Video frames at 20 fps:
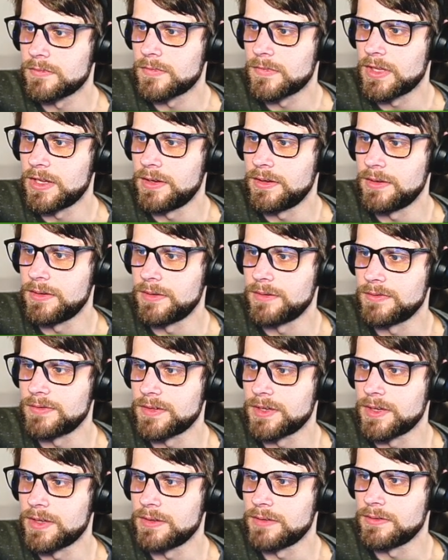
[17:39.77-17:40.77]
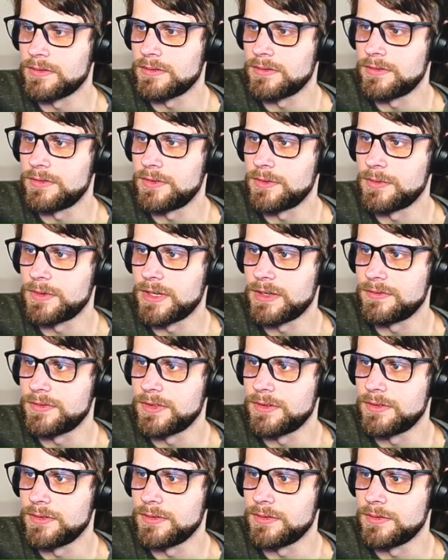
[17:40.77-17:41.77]
Oh, I forgot. Don't we have
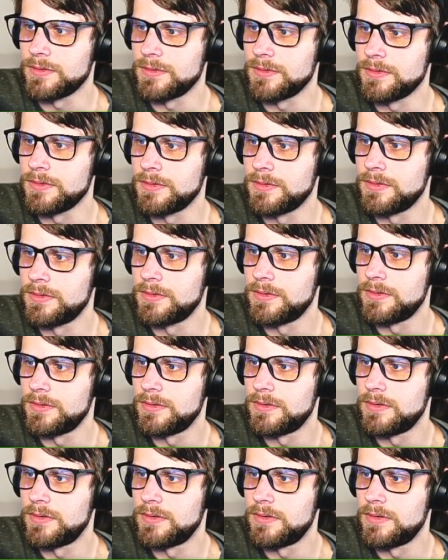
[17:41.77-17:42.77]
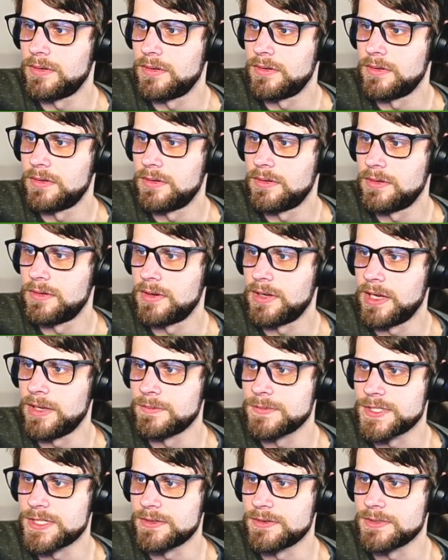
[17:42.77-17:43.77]
to do?
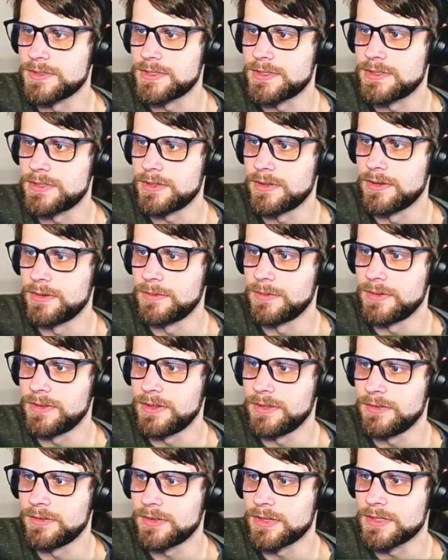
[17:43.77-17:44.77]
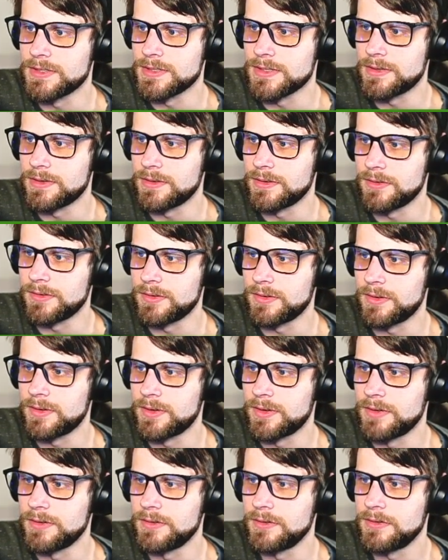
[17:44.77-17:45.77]
I'm so slow with these kinds of things. All
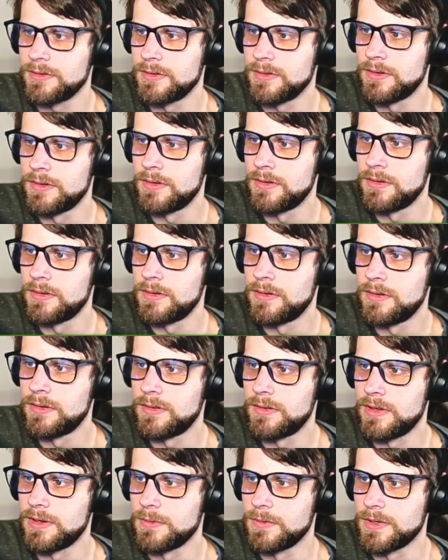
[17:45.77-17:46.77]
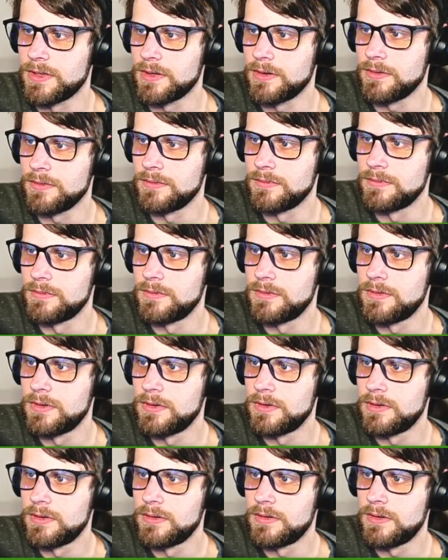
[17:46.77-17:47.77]
right, there we go.
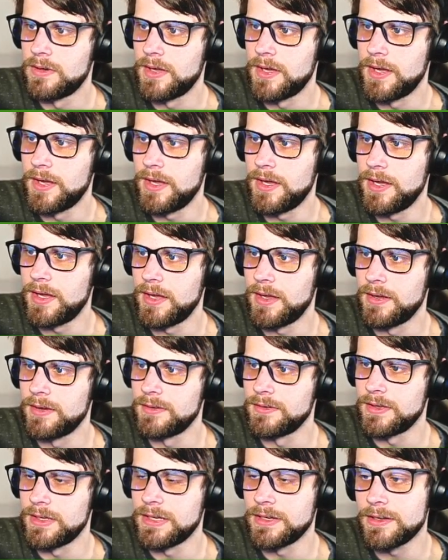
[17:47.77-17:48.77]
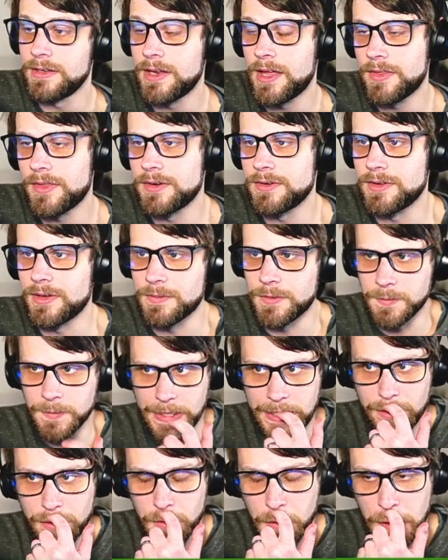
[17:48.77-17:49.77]
Haha, and another double
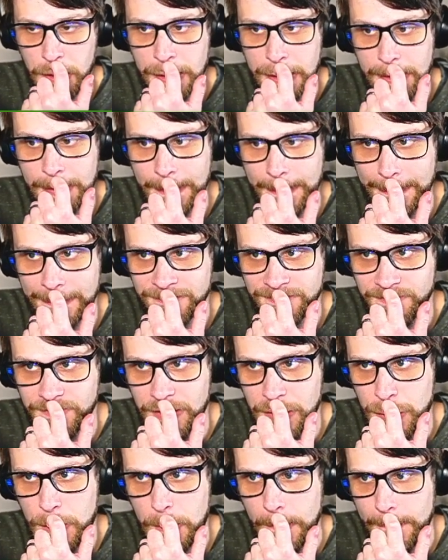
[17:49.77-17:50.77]
battle. All right, that's fine.